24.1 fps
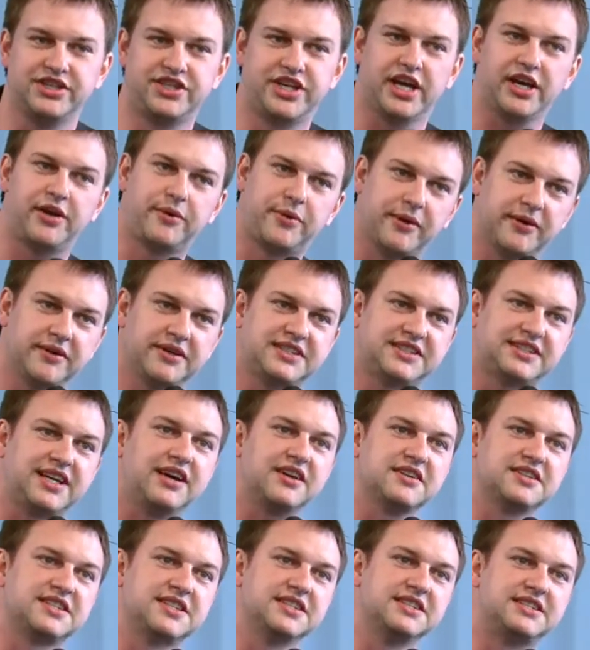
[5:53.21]
jQuery
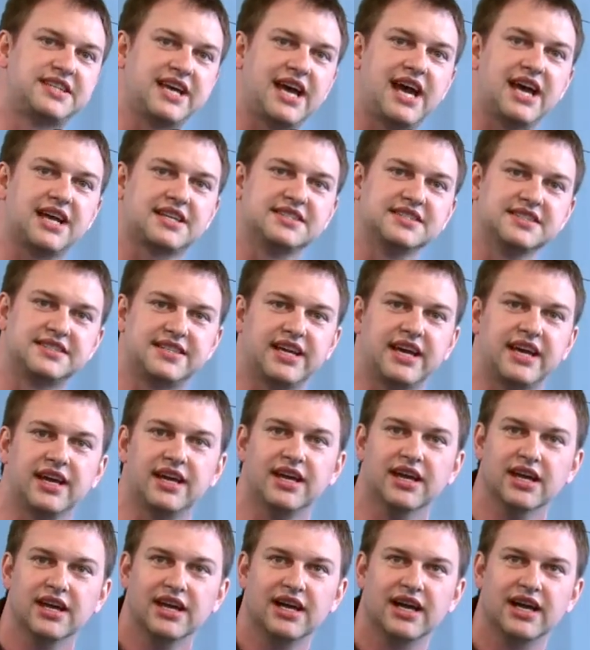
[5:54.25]
style syntax and saying,